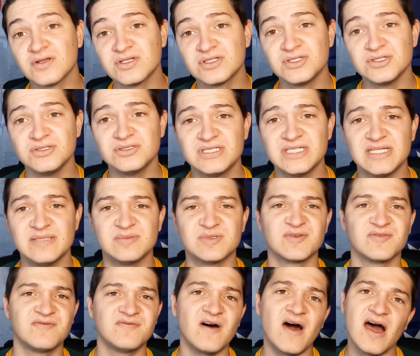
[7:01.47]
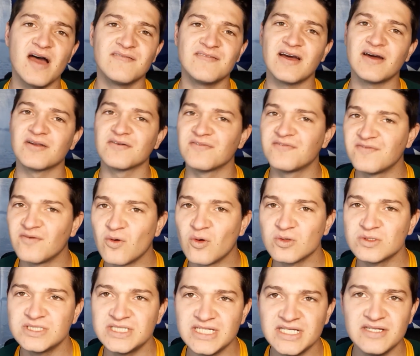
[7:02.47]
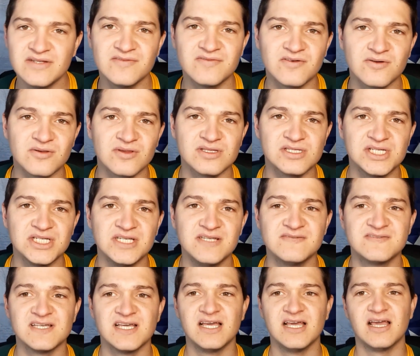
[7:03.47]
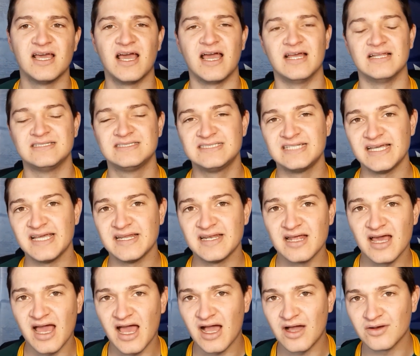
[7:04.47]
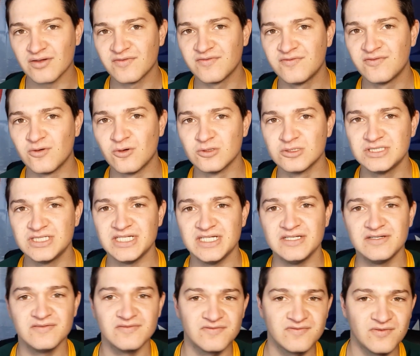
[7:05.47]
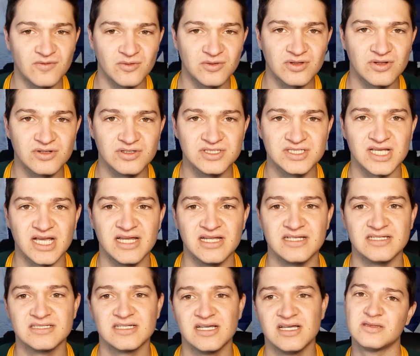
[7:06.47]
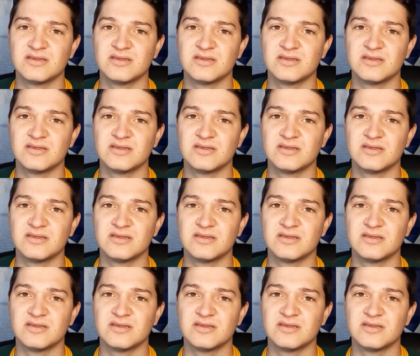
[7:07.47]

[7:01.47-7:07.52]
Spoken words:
the two teams, 5 out of 14 for the Chiefs and 10 out of 14 for the Crusaders.